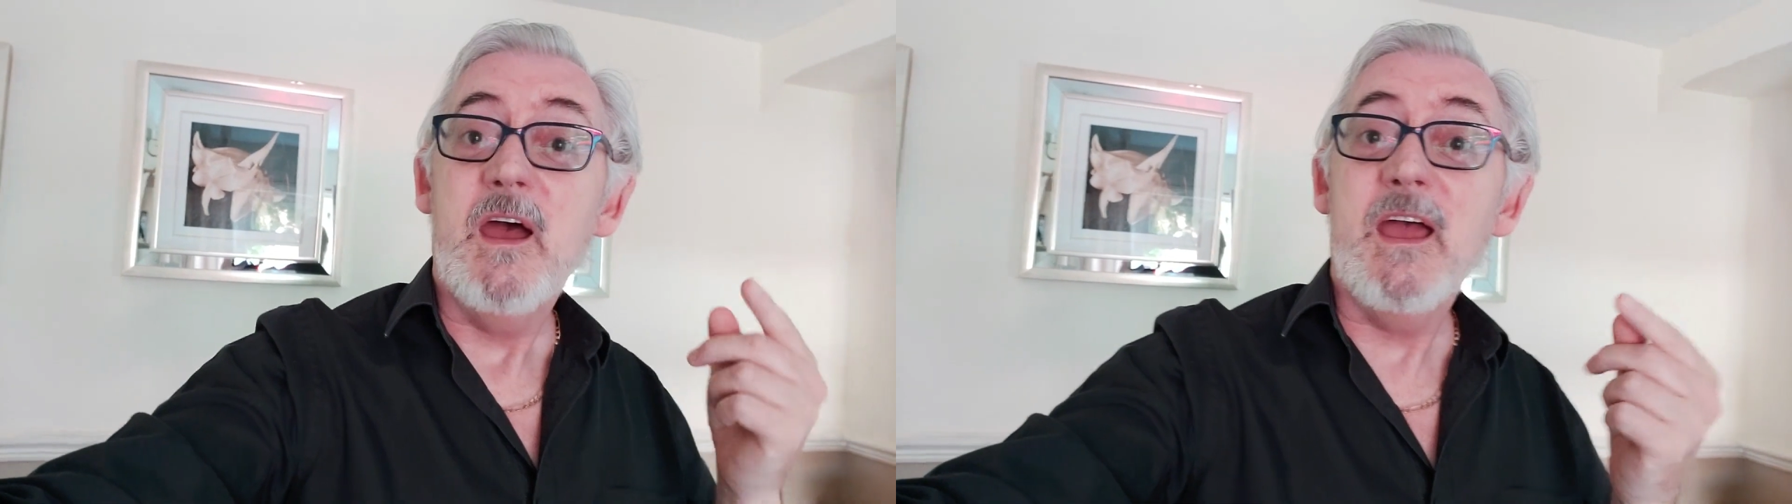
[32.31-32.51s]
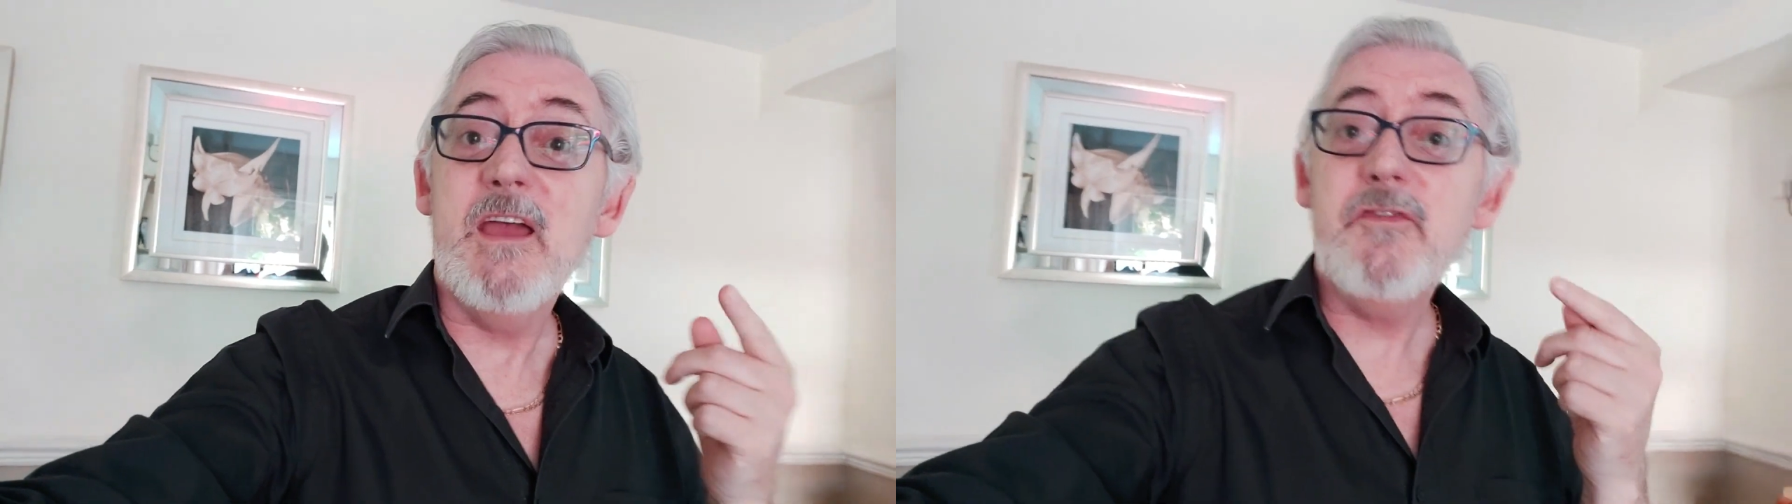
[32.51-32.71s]

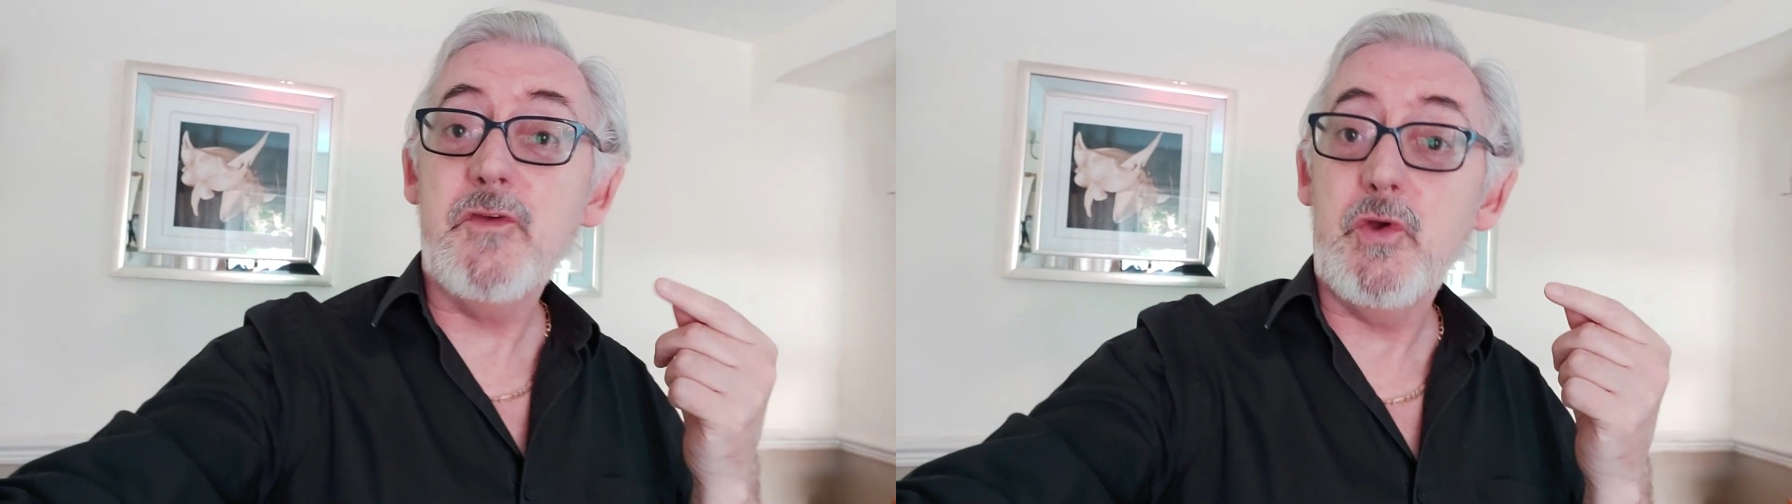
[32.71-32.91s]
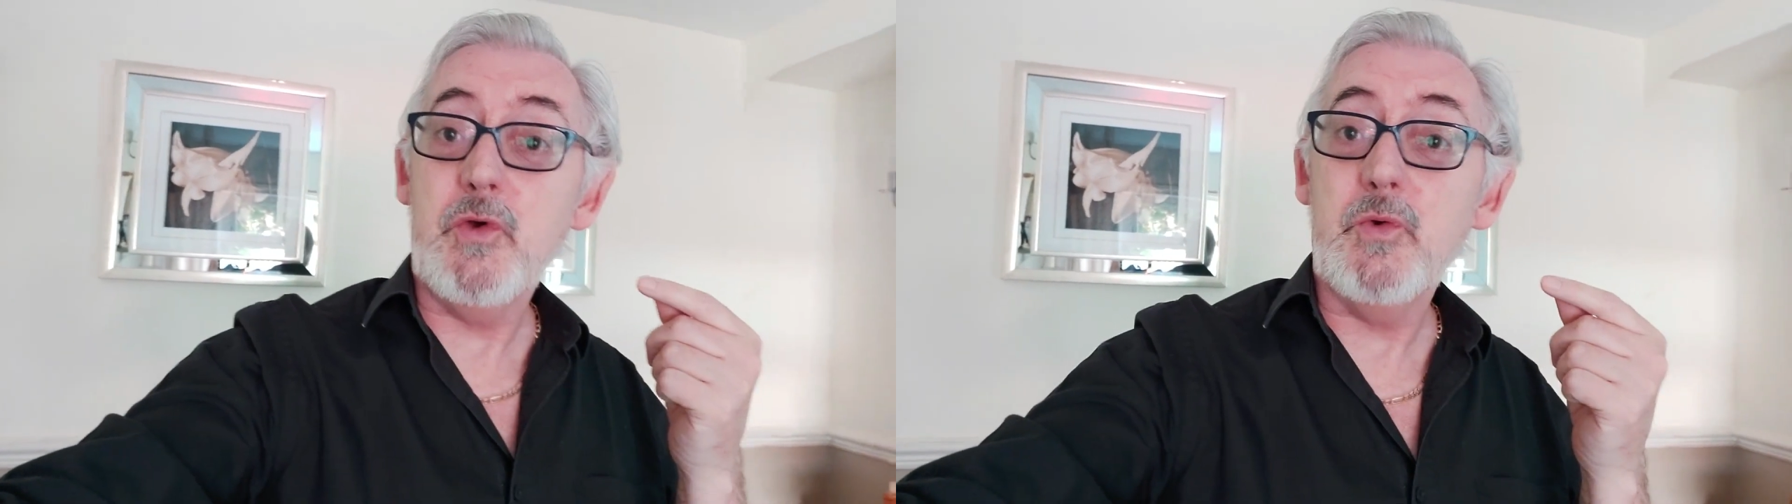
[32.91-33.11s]
if
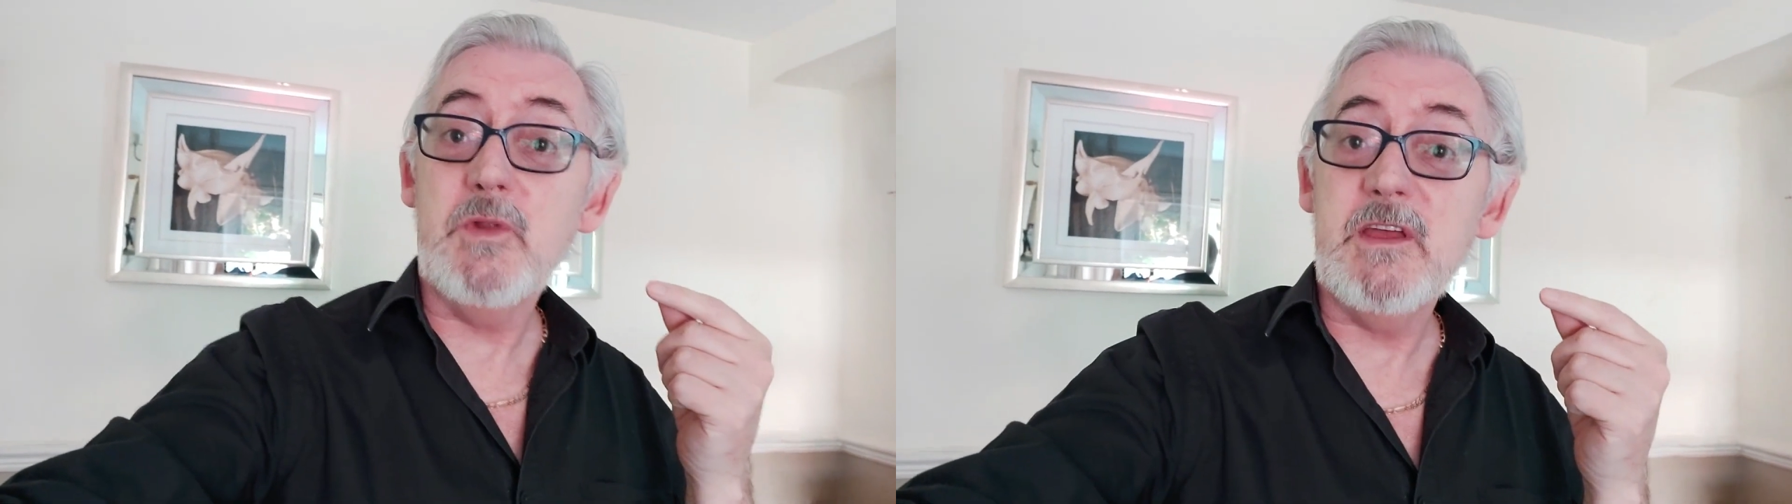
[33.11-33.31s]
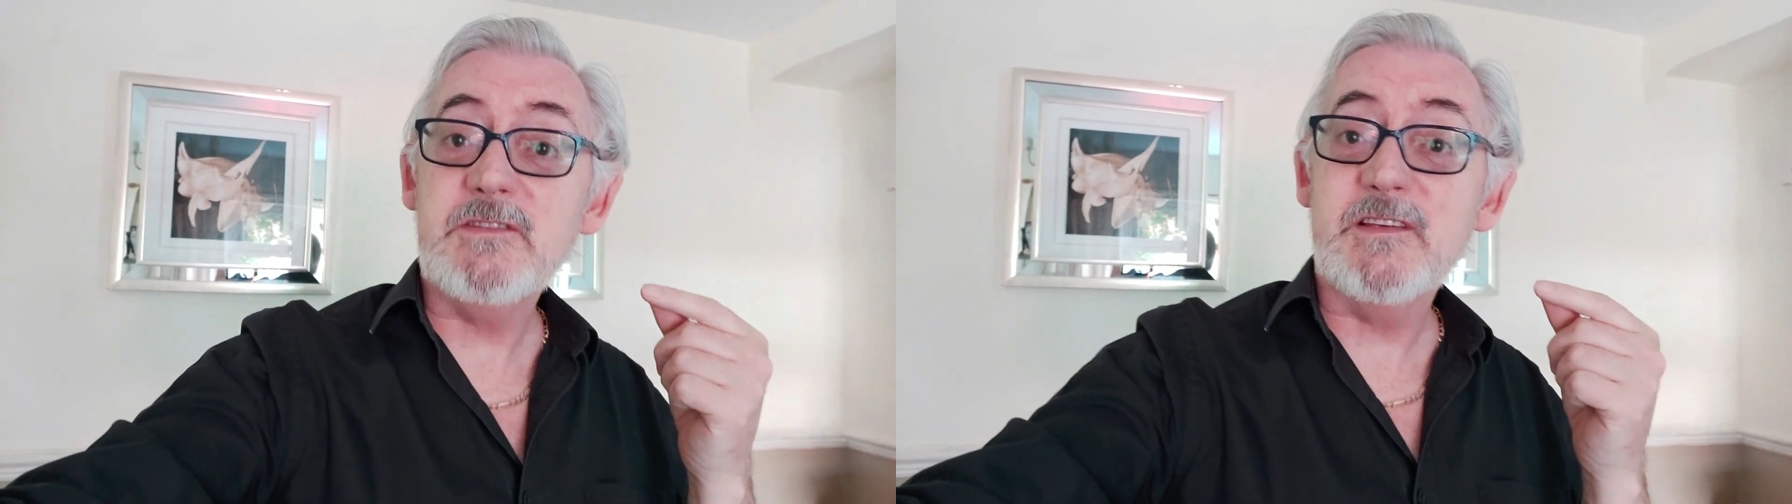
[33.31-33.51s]
you
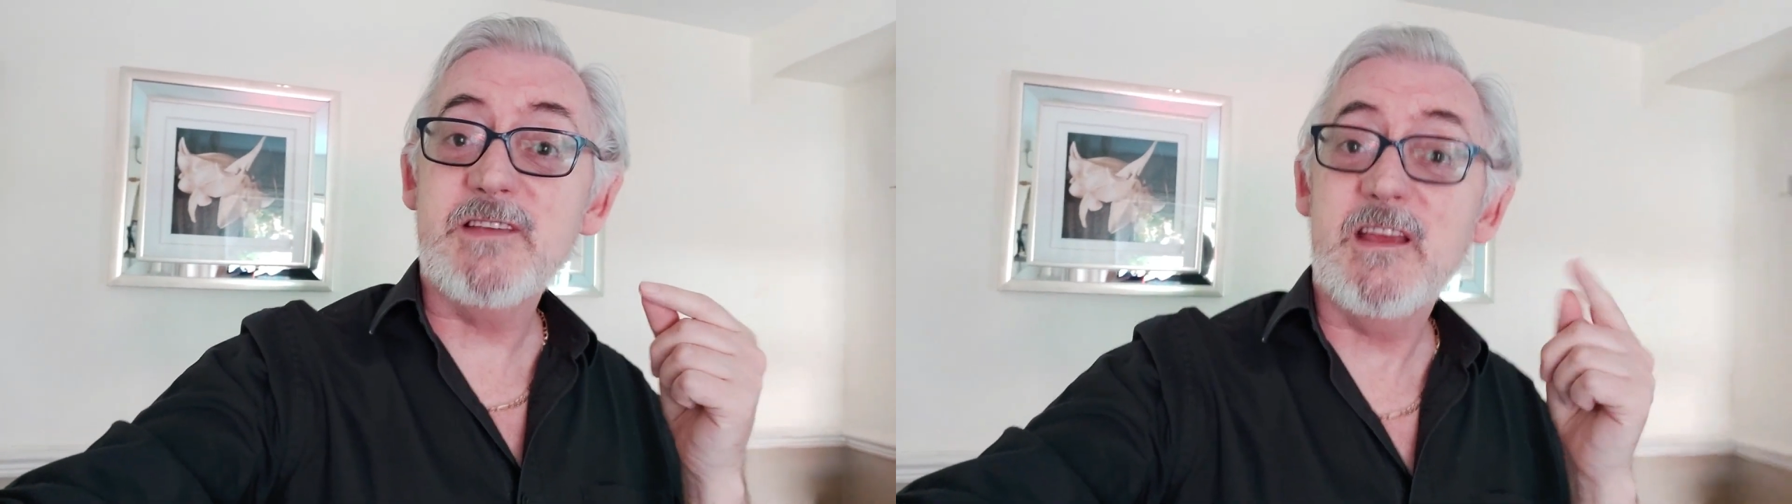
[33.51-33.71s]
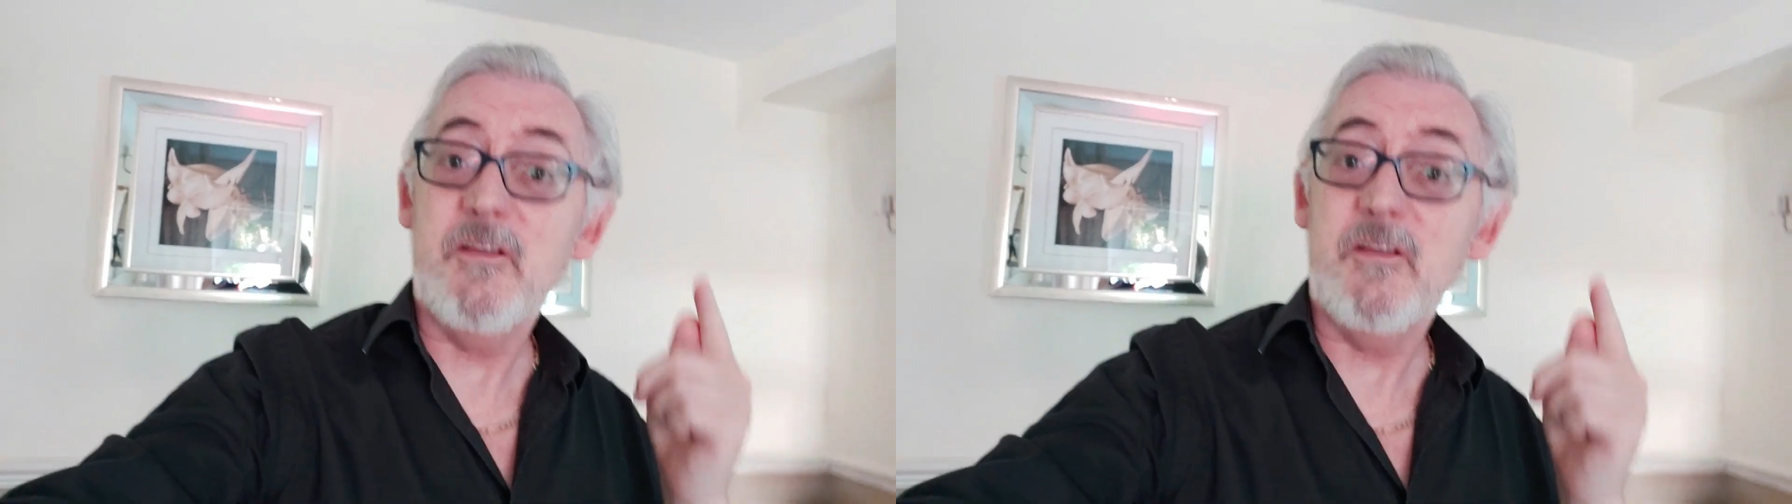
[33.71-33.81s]
need to see